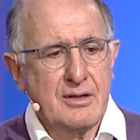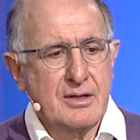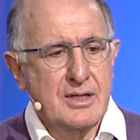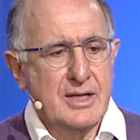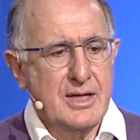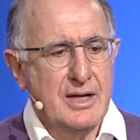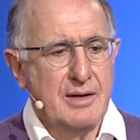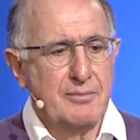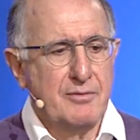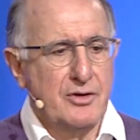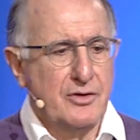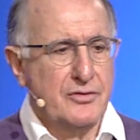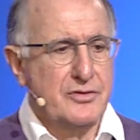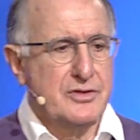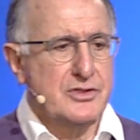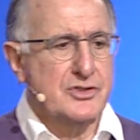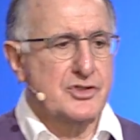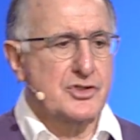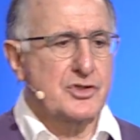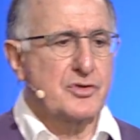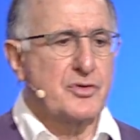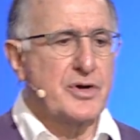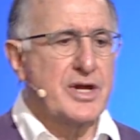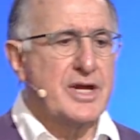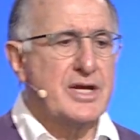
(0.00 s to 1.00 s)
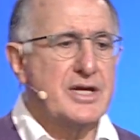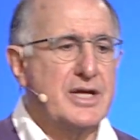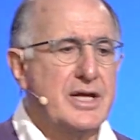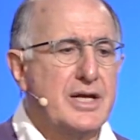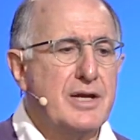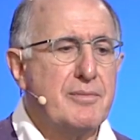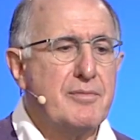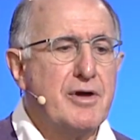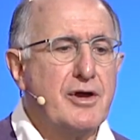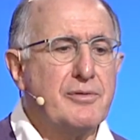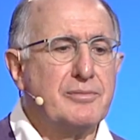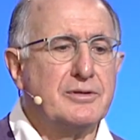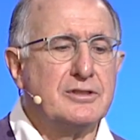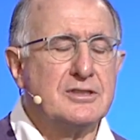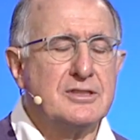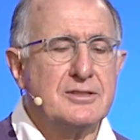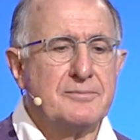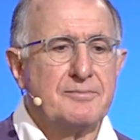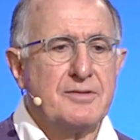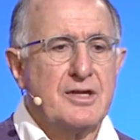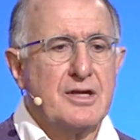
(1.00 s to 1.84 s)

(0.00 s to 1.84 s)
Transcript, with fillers: come on the screen in a moment.